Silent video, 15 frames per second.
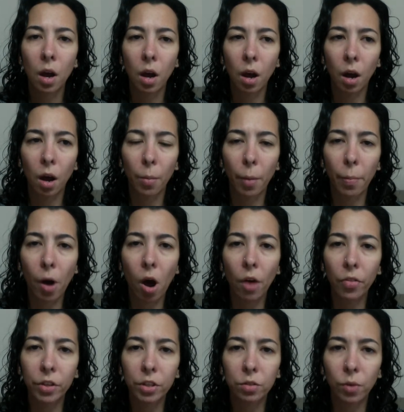
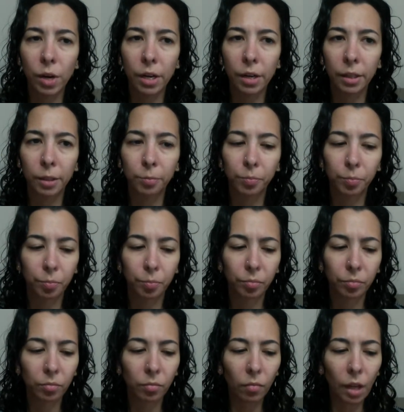upon this rating,
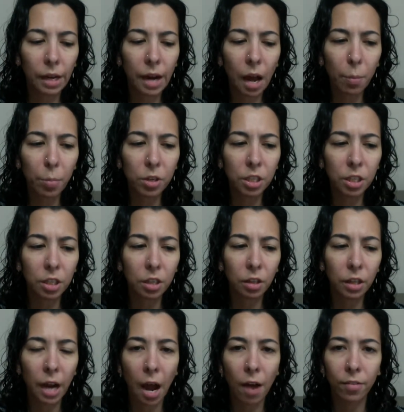and not
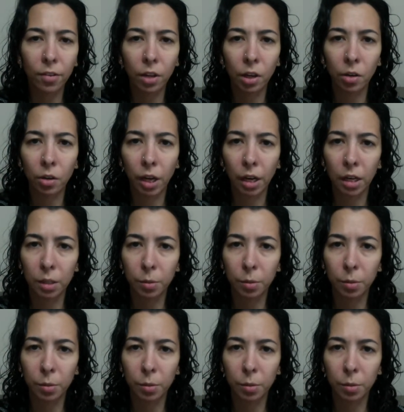particularly Avalon Organics,